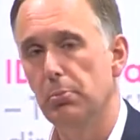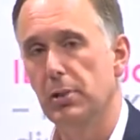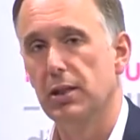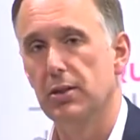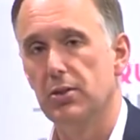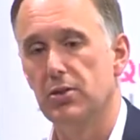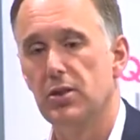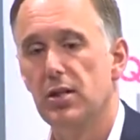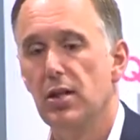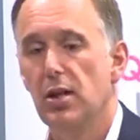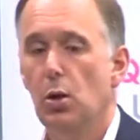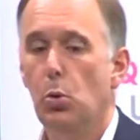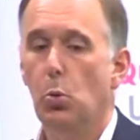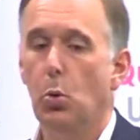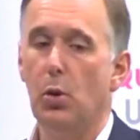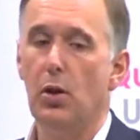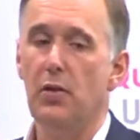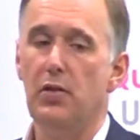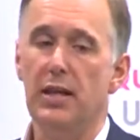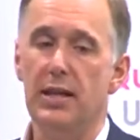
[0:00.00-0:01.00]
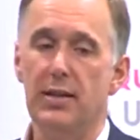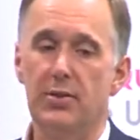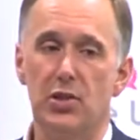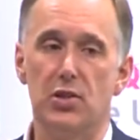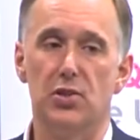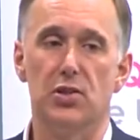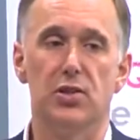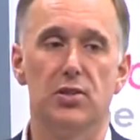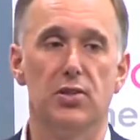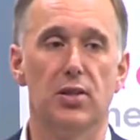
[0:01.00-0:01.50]
because one of the things
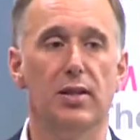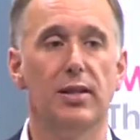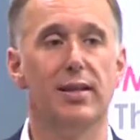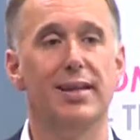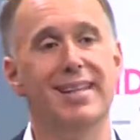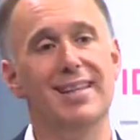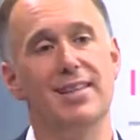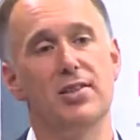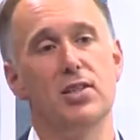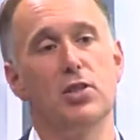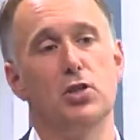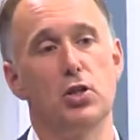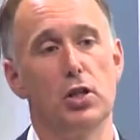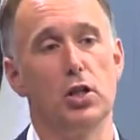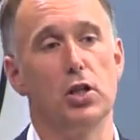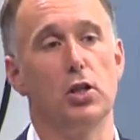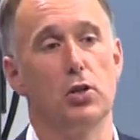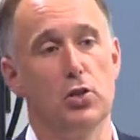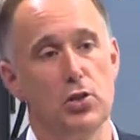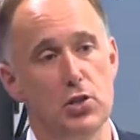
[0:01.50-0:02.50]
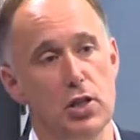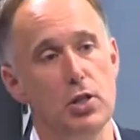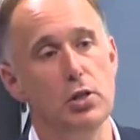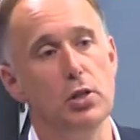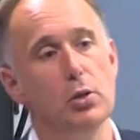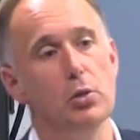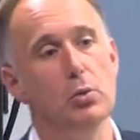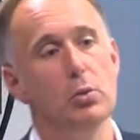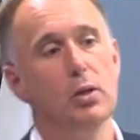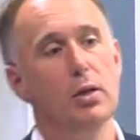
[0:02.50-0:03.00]
is this going to
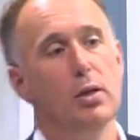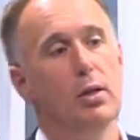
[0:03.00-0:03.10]
continue?